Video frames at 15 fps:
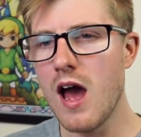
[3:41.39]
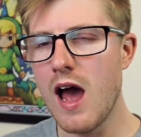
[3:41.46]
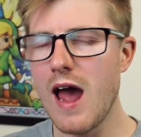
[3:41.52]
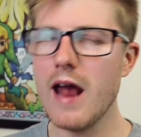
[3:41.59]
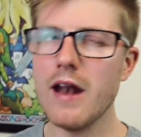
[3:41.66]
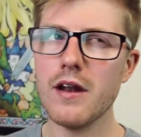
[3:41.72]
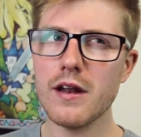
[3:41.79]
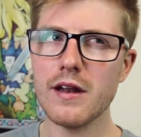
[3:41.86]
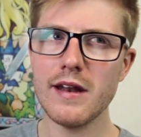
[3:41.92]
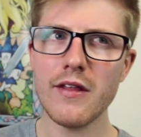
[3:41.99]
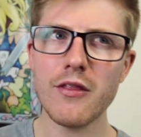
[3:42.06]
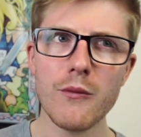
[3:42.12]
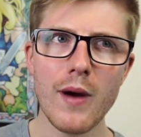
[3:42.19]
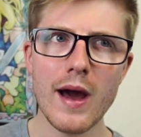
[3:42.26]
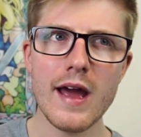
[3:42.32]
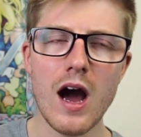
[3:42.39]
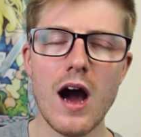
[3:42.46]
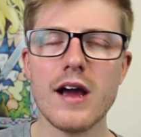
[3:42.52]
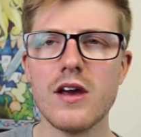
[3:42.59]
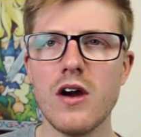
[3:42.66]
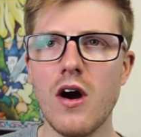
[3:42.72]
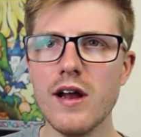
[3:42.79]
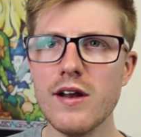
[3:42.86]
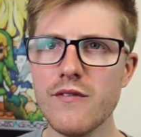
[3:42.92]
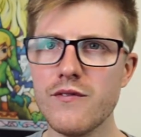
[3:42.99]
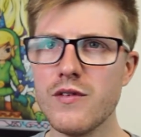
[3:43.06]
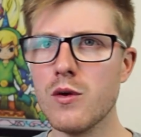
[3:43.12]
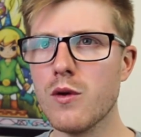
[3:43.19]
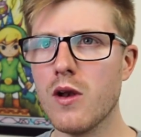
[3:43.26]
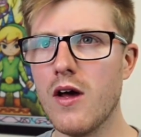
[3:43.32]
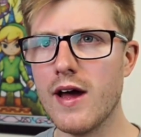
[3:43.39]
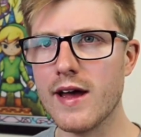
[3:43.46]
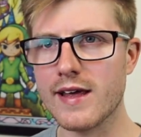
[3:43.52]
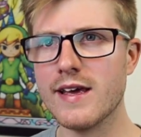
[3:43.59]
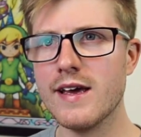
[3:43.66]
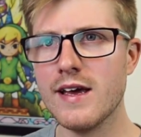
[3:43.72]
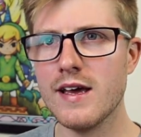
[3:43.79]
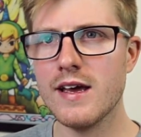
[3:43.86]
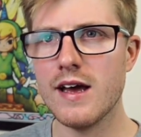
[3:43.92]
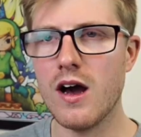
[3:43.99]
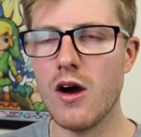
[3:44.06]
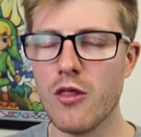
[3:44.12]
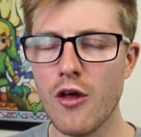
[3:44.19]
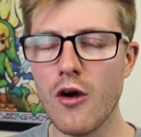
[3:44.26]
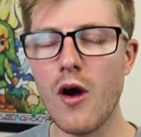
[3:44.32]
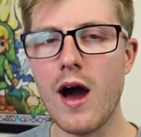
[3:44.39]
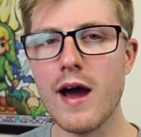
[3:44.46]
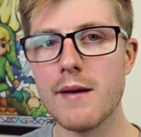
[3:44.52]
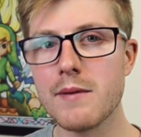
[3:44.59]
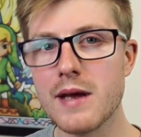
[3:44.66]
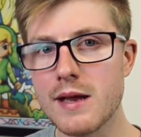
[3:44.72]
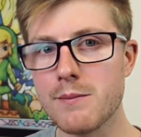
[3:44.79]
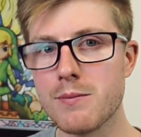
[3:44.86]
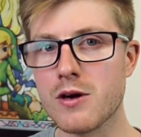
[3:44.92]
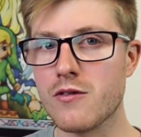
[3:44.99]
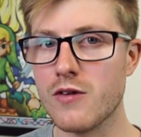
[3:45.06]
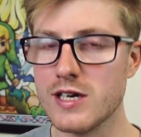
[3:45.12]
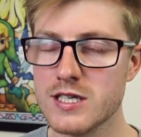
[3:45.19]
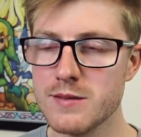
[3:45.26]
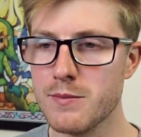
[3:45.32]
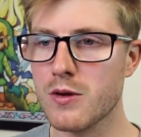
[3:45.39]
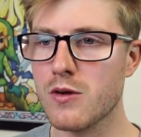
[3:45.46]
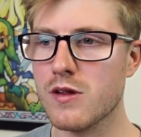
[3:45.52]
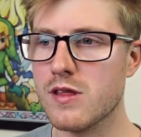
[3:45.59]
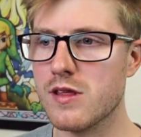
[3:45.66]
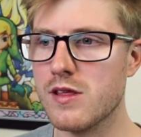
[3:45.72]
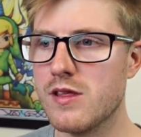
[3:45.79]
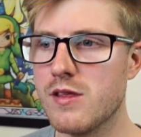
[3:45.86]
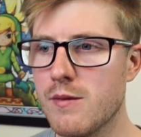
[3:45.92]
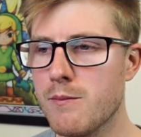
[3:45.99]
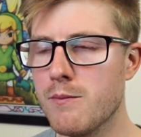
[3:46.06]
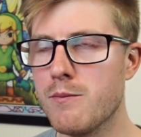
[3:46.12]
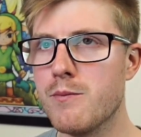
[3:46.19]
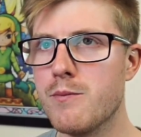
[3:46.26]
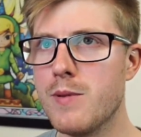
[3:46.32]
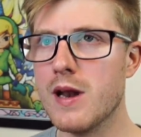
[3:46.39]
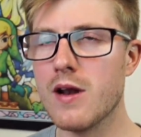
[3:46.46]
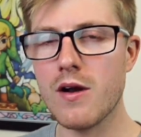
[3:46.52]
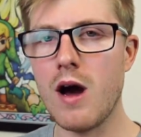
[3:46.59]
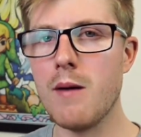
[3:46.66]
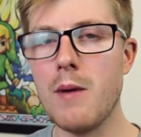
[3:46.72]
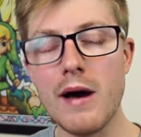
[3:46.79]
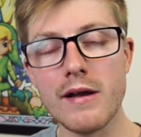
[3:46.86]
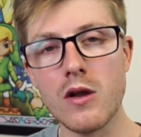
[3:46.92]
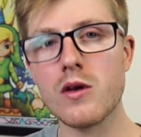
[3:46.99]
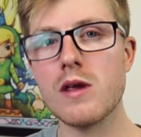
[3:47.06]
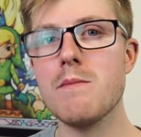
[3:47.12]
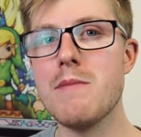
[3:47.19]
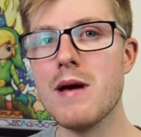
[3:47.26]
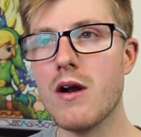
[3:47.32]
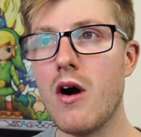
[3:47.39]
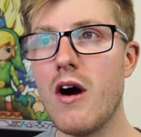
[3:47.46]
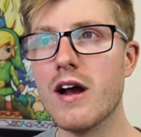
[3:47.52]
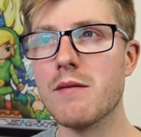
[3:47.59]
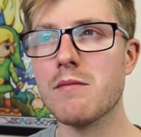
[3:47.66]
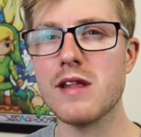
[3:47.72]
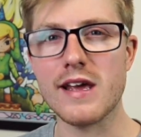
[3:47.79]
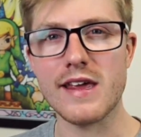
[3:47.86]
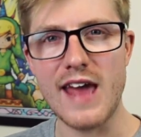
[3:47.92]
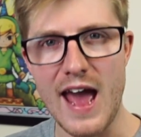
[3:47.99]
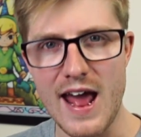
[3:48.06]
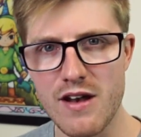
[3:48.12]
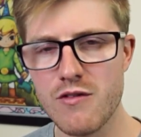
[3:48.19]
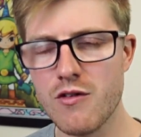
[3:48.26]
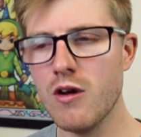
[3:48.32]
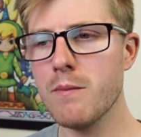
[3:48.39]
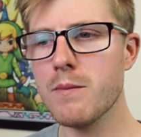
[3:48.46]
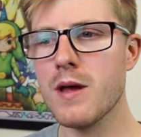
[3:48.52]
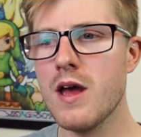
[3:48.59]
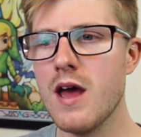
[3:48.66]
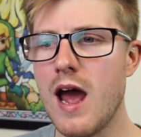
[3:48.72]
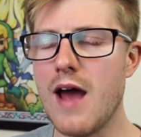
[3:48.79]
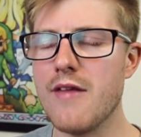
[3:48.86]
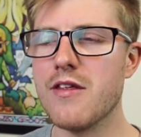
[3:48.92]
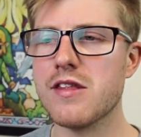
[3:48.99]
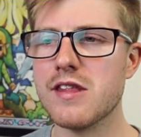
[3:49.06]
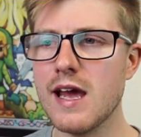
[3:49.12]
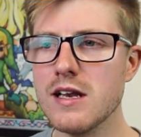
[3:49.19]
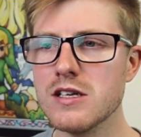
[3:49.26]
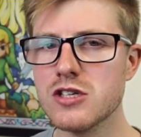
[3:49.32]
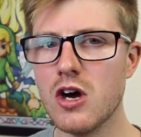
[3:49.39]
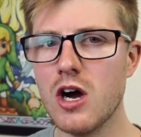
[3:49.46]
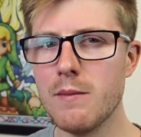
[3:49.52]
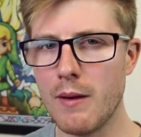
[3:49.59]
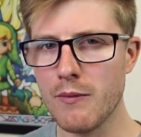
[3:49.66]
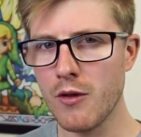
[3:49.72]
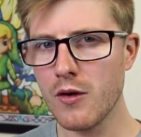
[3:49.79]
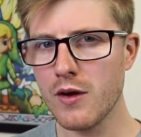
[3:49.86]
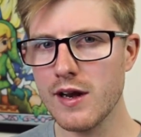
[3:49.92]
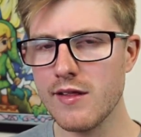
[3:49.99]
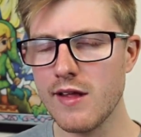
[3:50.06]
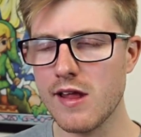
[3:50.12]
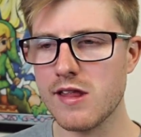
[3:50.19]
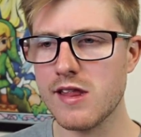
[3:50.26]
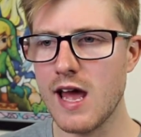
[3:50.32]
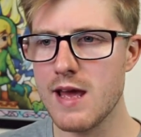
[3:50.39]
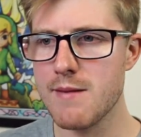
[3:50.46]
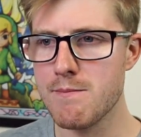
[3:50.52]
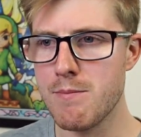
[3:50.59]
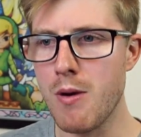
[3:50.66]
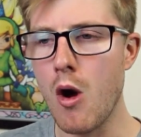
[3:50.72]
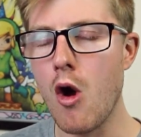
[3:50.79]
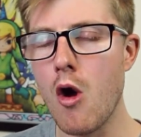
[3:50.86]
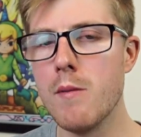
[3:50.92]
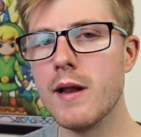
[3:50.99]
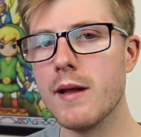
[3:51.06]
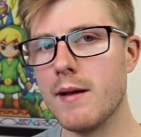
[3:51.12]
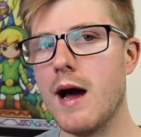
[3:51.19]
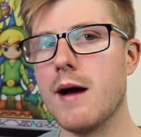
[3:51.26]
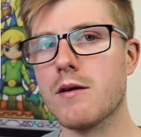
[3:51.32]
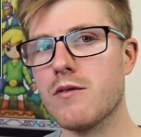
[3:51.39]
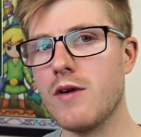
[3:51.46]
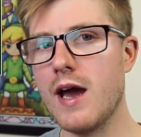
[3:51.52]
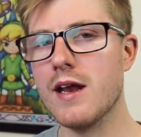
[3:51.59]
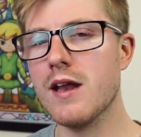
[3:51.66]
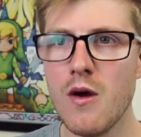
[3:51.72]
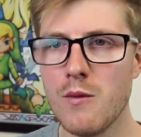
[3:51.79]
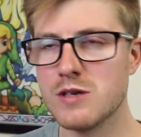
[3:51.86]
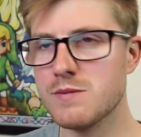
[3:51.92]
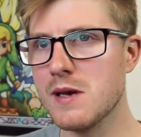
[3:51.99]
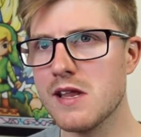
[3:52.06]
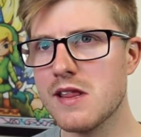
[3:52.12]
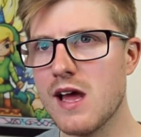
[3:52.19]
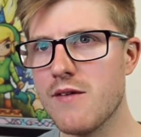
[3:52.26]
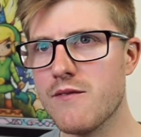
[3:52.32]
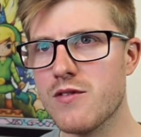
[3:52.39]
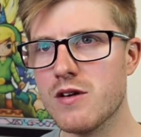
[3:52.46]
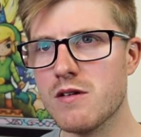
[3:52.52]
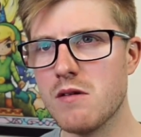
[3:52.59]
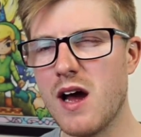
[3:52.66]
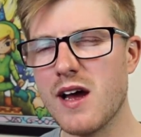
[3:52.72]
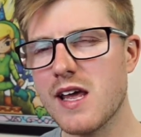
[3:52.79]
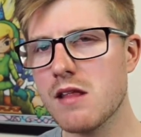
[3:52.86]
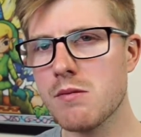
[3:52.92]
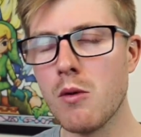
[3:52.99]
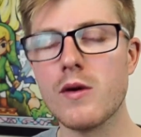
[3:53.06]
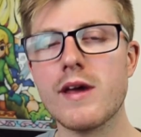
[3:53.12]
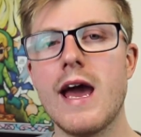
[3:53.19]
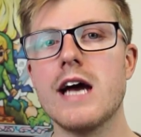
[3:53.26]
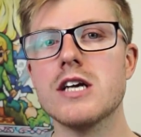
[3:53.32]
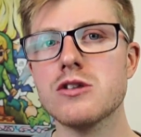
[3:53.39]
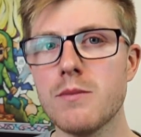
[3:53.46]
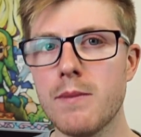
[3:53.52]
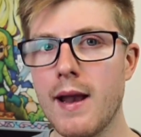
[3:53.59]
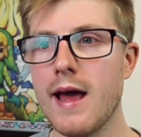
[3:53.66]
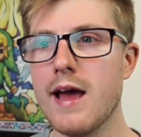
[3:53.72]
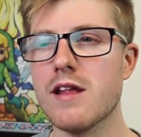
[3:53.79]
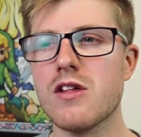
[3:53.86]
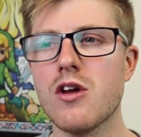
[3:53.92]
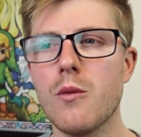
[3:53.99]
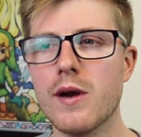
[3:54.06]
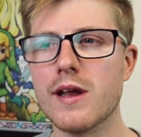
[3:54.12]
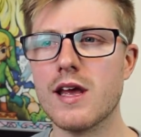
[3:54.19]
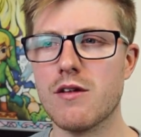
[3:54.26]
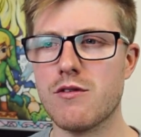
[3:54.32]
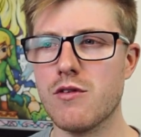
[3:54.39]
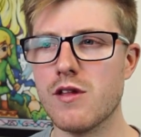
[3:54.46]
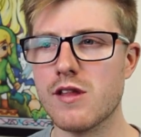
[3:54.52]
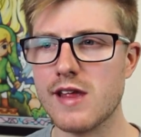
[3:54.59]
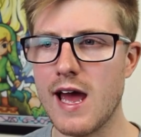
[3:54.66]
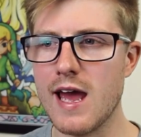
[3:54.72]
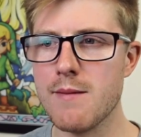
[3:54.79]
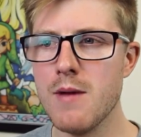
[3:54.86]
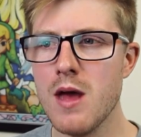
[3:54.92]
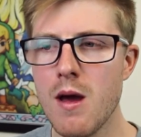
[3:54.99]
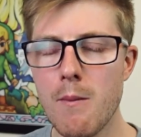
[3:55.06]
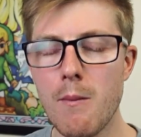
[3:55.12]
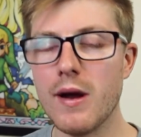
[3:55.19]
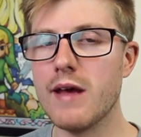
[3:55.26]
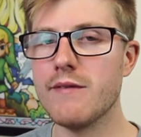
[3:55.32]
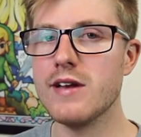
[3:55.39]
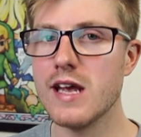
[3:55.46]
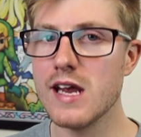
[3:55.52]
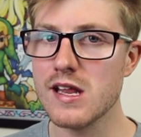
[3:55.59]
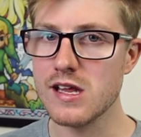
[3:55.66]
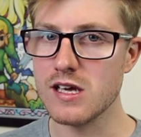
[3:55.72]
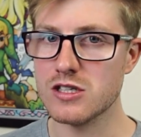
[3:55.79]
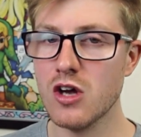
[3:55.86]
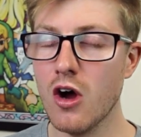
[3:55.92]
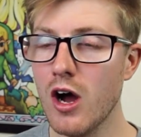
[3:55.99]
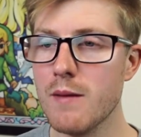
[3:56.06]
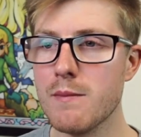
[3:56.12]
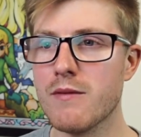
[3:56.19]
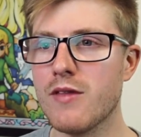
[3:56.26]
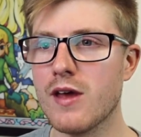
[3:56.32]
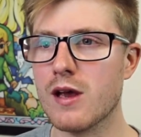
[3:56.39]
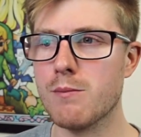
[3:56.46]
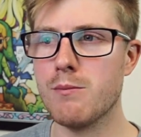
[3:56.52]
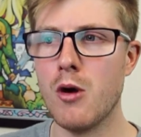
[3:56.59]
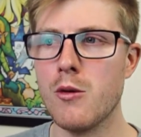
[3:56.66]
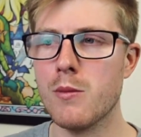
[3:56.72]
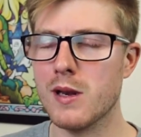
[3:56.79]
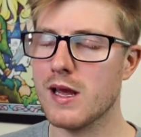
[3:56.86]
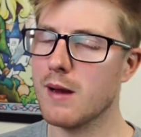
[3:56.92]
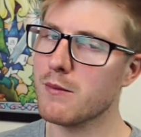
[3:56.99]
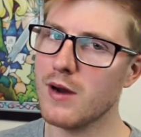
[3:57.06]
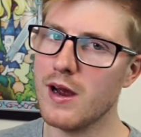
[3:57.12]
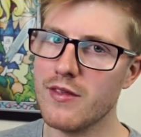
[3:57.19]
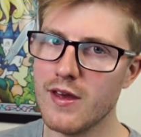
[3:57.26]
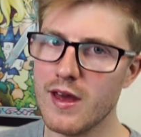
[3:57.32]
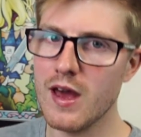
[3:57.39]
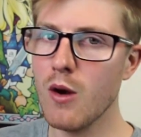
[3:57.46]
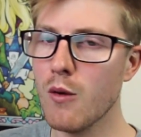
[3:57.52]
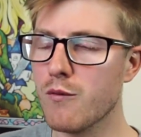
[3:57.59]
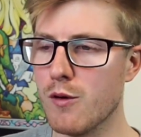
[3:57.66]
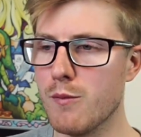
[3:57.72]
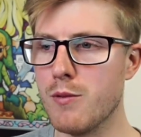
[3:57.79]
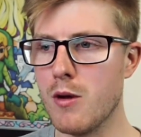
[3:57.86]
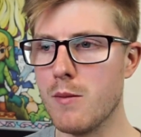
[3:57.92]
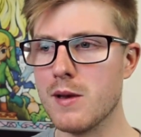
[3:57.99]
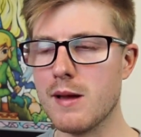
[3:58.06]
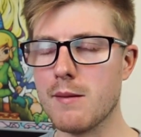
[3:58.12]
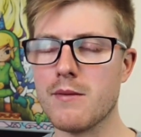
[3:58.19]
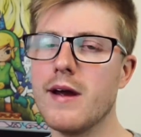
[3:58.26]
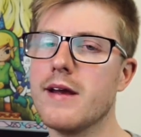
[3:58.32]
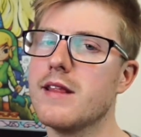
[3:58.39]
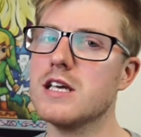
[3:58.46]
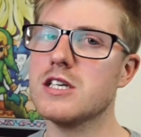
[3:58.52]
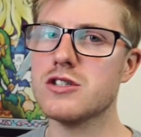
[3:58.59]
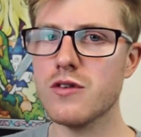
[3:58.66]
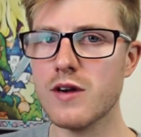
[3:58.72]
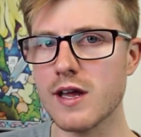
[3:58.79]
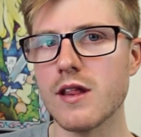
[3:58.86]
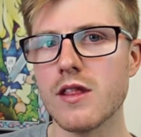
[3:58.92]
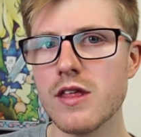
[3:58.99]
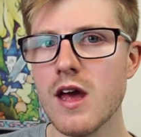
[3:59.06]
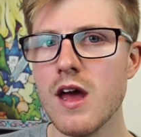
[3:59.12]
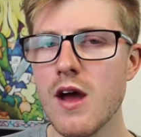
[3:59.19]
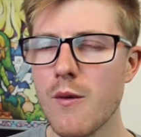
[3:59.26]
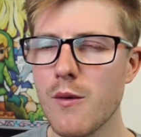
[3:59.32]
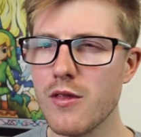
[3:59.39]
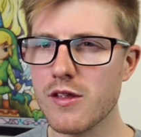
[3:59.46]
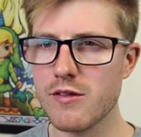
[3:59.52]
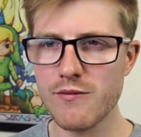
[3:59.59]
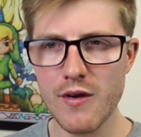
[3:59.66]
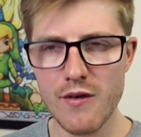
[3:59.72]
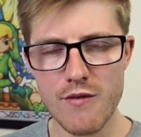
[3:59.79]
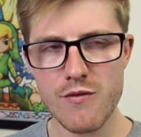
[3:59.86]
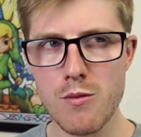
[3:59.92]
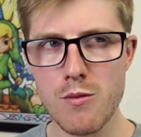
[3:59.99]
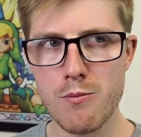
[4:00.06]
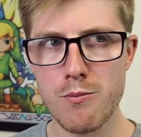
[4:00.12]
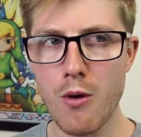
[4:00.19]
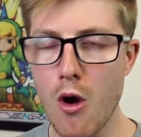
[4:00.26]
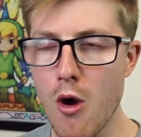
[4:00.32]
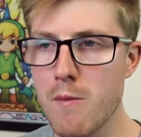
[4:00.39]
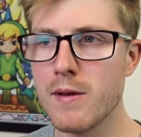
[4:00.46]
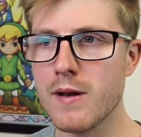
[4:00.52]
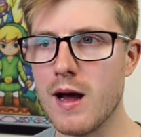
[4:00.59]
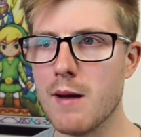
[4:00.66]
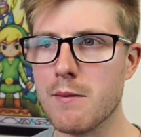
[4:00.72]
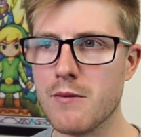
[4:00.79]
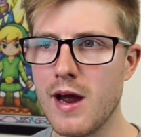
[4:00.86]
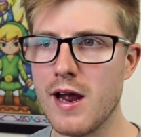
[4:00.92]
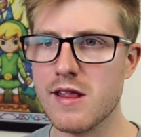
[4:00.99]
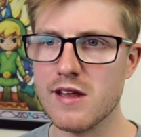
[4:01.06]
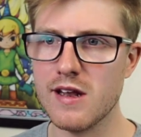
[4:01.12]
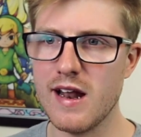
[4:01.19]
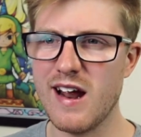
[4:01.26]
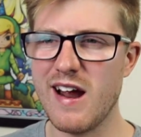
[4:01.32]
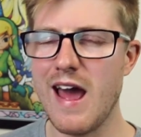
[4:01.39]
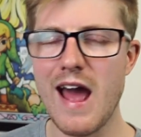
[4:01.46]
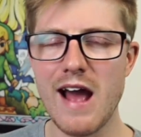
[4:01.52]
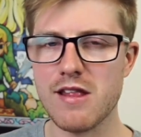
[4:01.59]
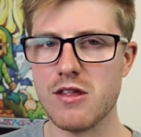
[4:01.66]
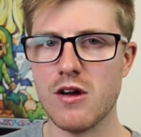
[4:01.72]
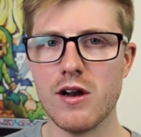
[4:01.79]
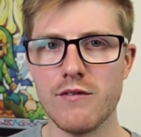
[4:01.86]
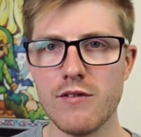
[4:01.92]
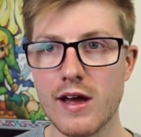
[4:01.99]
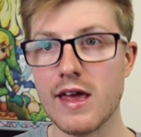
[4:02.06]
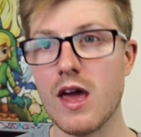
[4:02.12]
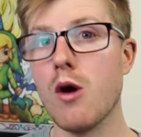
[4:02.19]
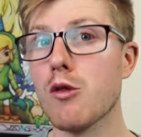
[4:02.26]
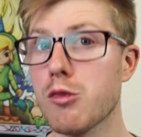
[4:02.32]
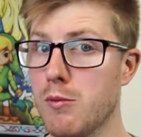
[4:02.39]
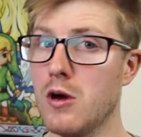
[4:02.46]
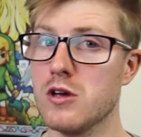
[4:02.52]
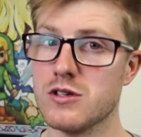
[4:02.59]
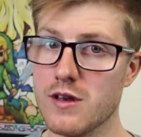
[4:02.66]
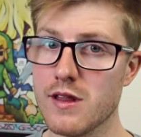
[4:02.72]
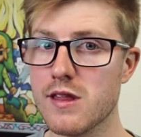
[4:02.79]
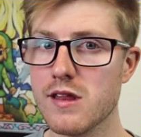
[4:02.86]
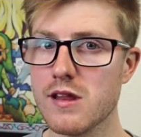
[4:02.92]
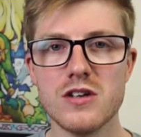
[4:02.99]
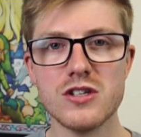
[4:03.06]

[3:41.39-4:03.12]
And in another way, I kind of feel like, although I am getting progression because I'm unlocking better items that can drop, at the same time, I'm not getting that same permanent upgrade, which means that for, I guess, more casual players who want to get through this game might have an easier time if they could permanently upgrade their health or permanently upgrade their strength, where there's very permanent upgrades that are outside of like health potions.